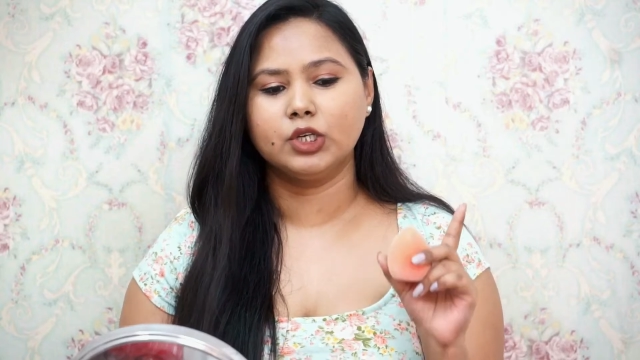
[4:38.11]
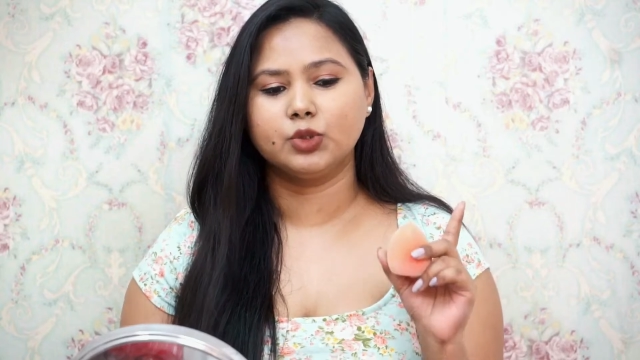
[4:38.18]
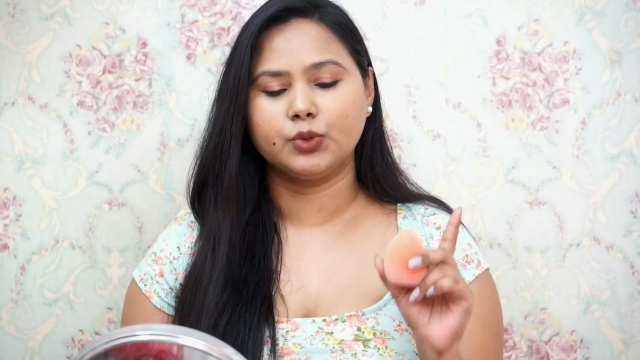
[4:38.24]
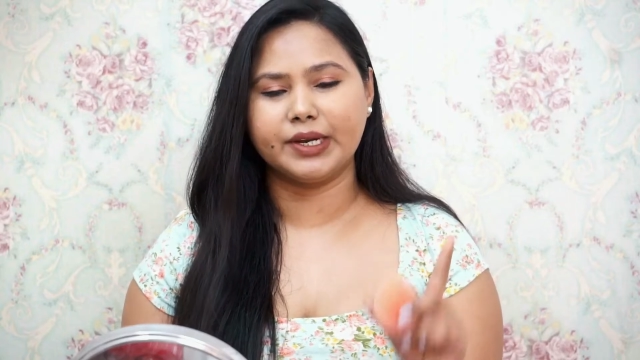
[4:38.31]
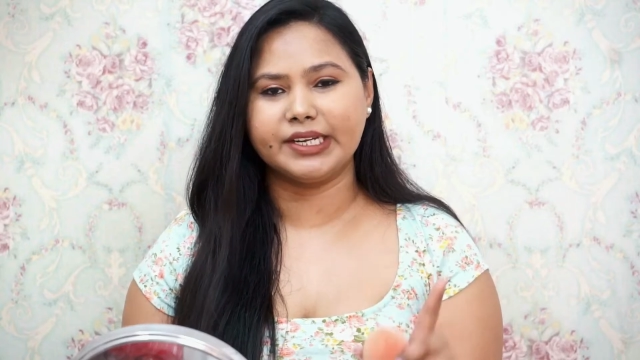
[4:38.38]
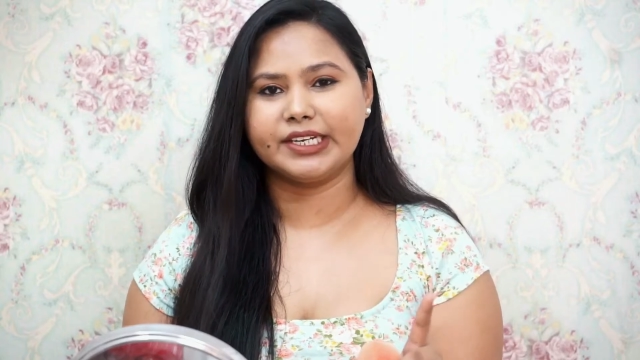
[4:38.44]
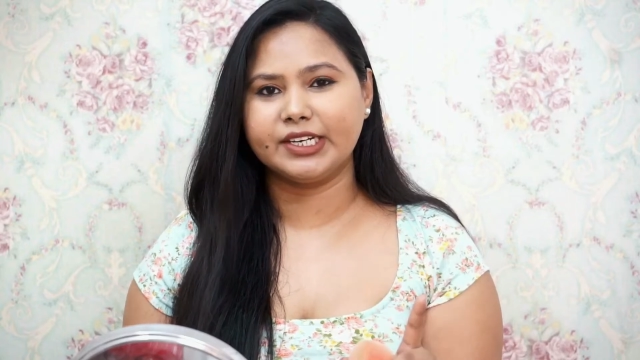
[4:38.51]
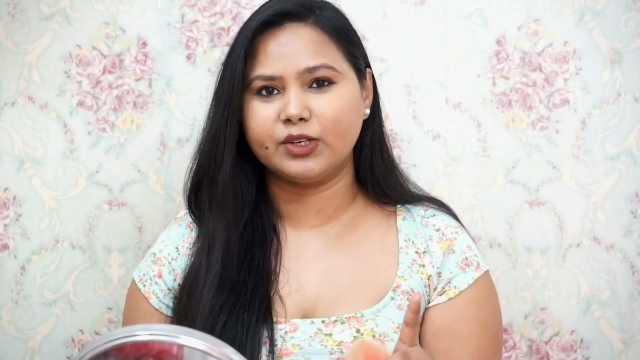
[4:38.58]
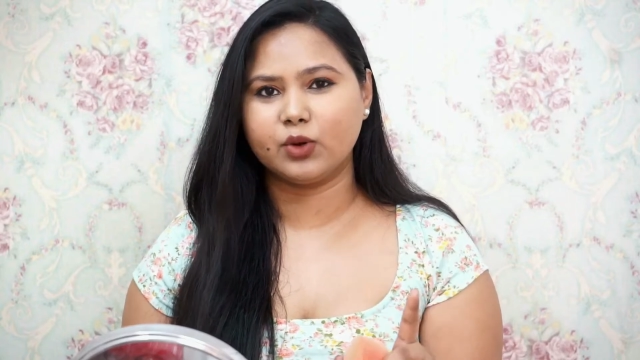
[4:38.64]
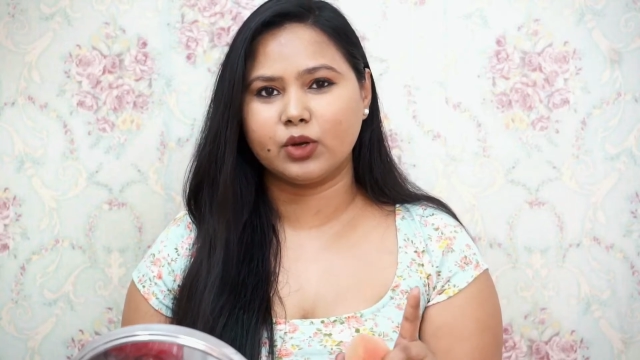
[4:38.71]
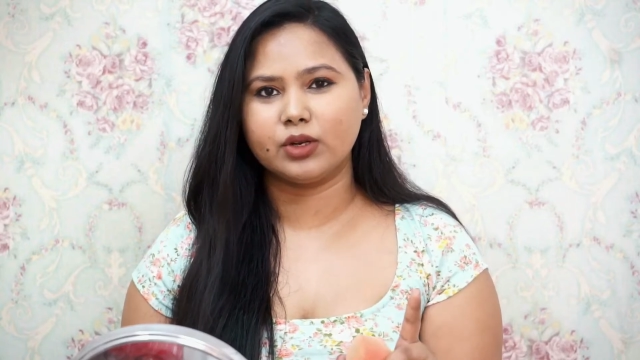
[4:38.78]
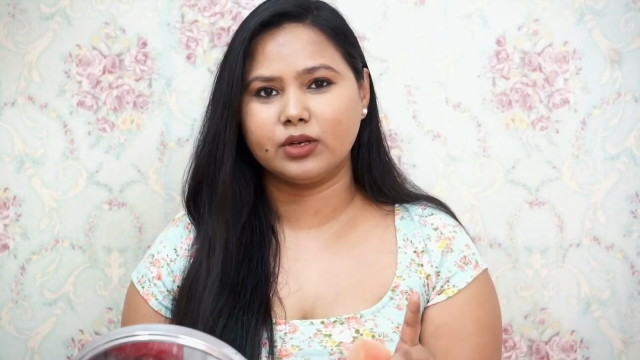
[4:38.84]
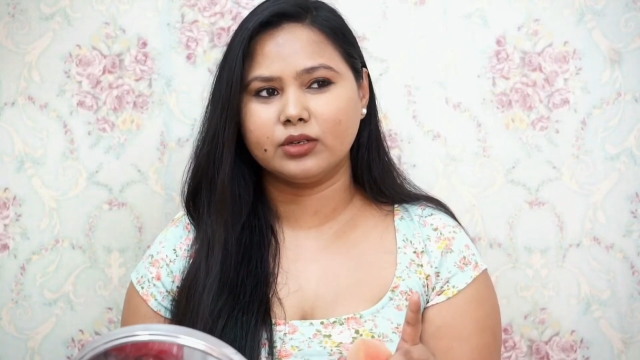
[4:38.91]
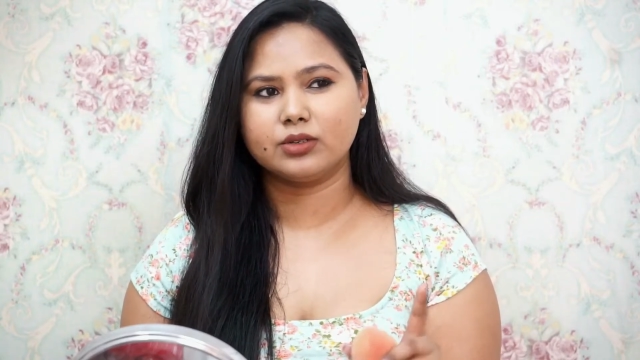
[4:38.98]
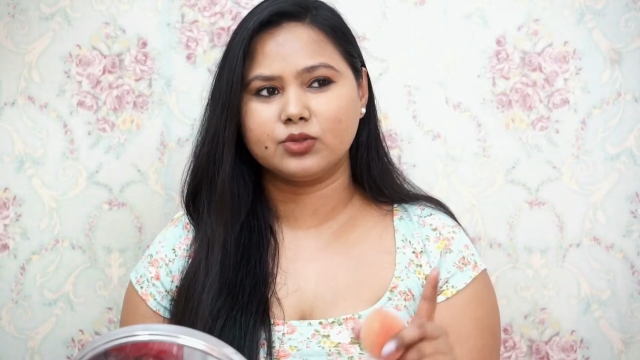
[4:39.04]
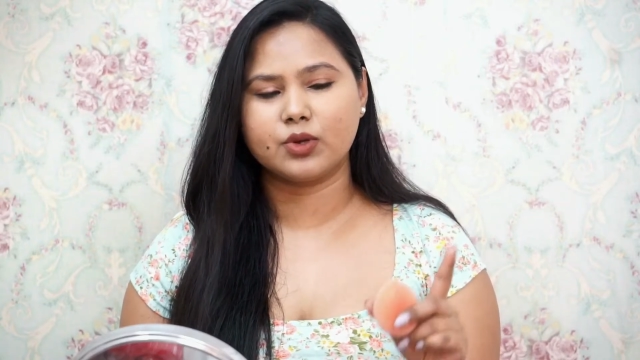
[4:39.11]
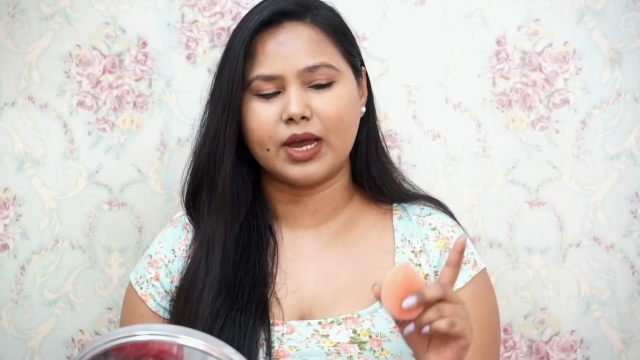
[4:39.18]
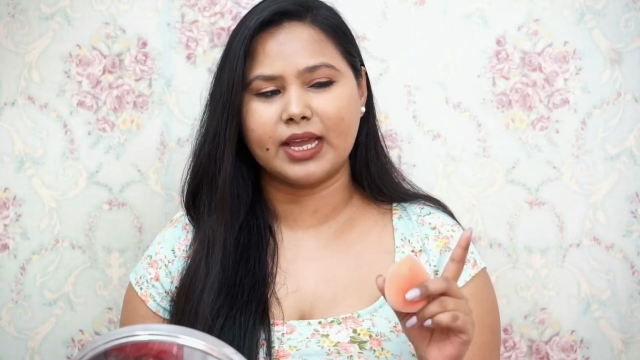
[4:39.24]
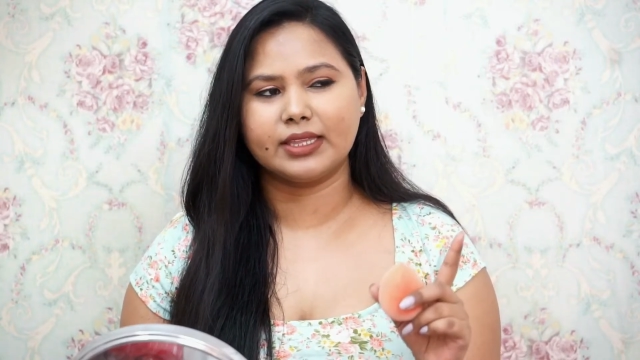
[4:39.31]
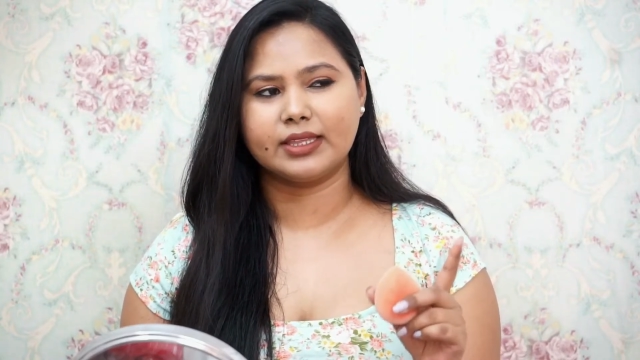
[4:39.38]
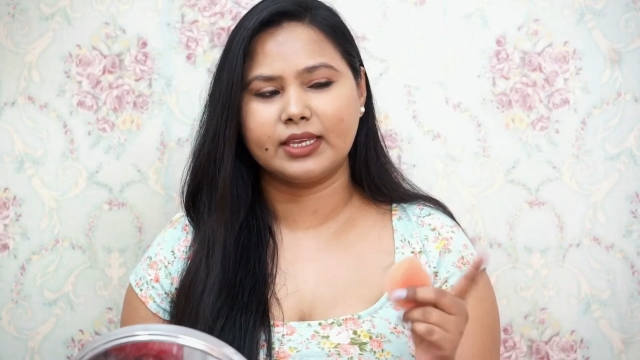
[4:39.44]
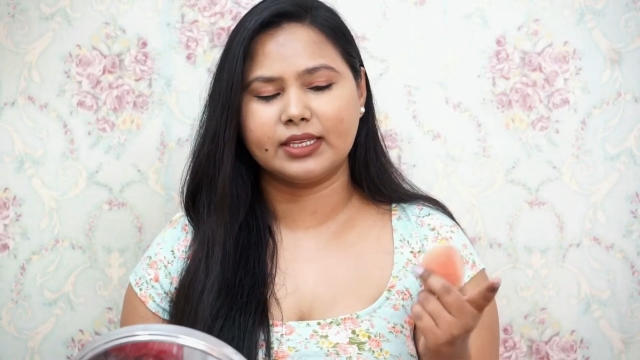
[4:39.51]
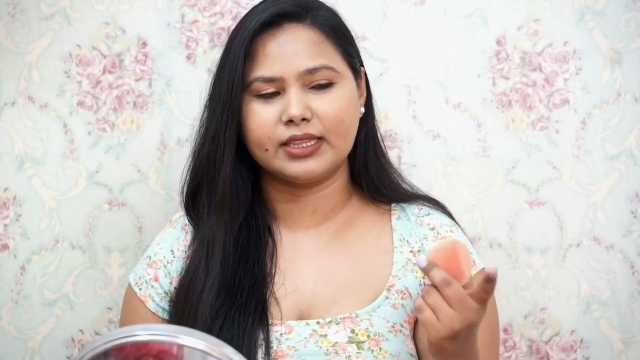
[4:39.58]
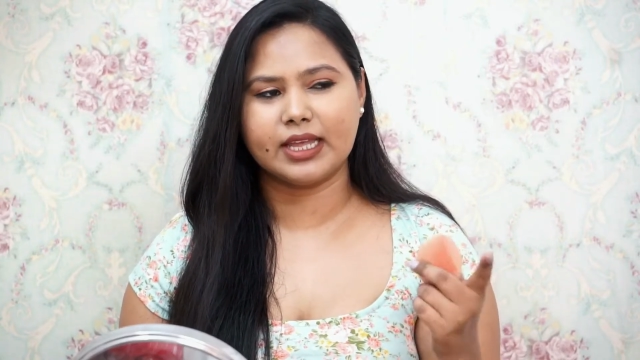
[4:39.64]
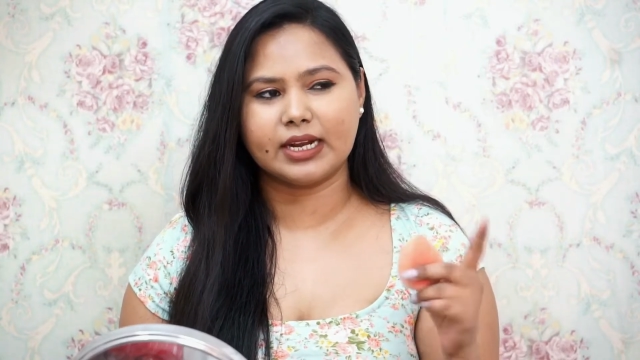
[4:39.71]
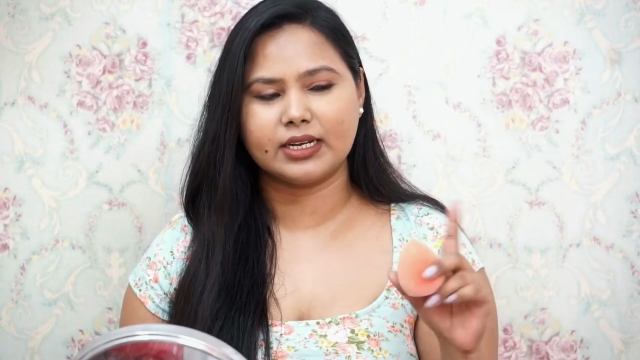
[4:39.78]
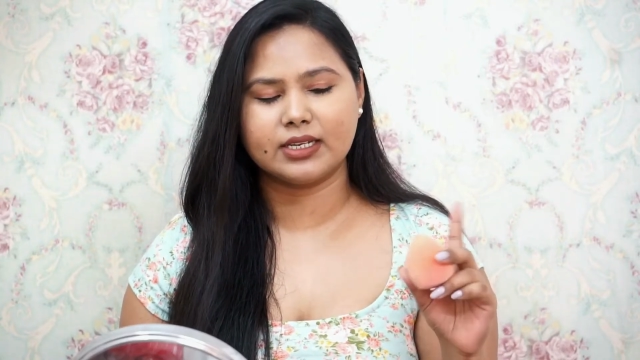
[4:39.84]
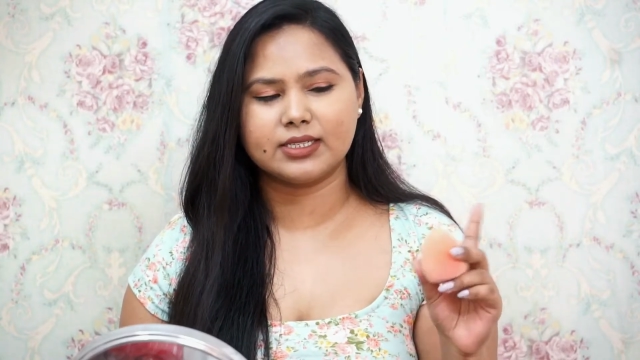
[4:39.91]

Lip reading: $20, so I think that